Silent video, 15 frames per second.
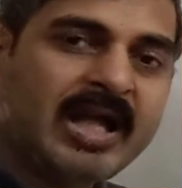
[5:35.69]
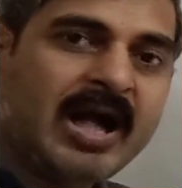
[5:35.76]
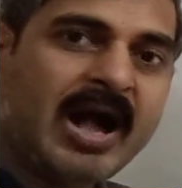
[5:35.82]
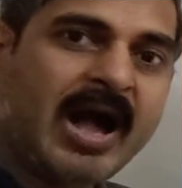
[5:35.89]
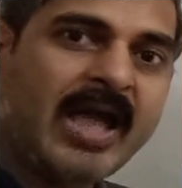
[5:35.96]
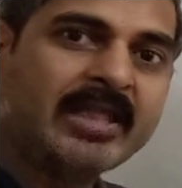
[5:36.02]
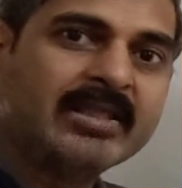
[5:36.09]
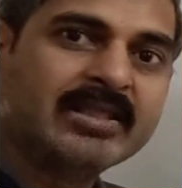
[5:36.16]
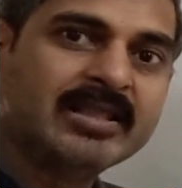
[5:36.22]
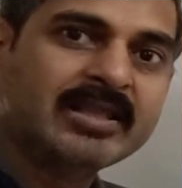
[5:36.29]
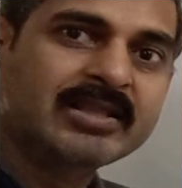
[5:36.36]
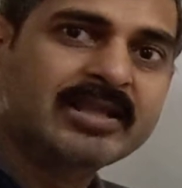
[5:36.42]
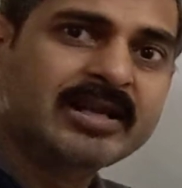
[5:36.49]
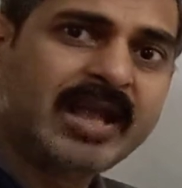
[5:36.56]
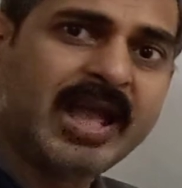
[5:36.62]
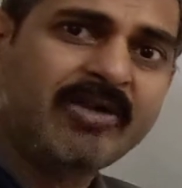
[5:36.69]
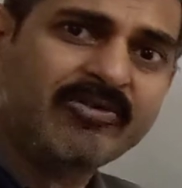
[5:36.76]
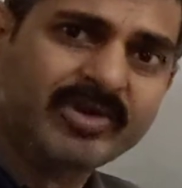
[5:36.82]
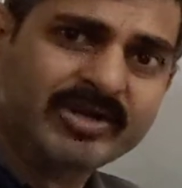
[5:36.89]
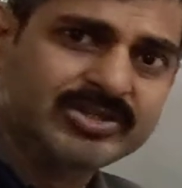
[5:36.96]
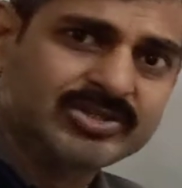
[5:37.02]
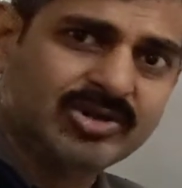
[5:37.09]
I think that
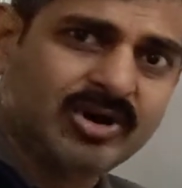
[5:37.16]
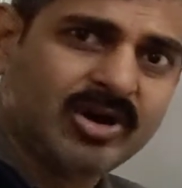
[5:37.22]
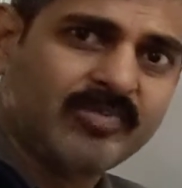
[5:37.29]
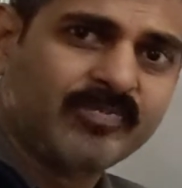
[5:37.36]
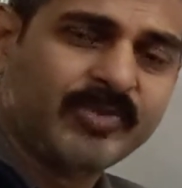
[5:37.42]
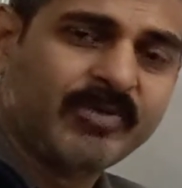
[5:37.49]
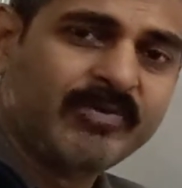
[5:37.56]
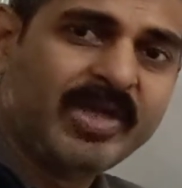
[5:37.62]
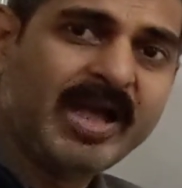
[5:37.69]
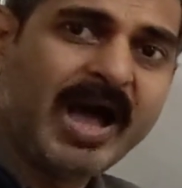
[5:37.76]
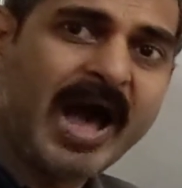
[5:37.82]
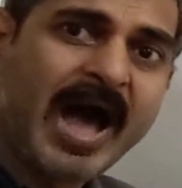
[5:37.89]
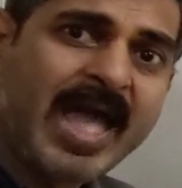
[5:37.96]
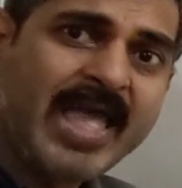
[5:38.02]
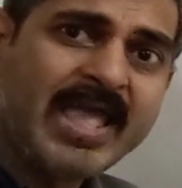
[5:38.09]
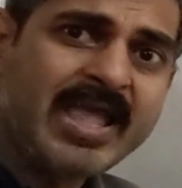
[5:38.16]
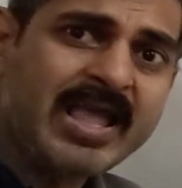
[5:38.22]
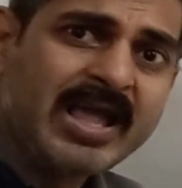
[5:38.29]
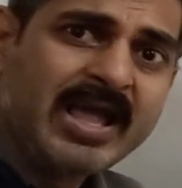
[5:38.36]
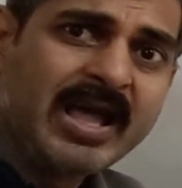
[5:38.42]
every stock, the way I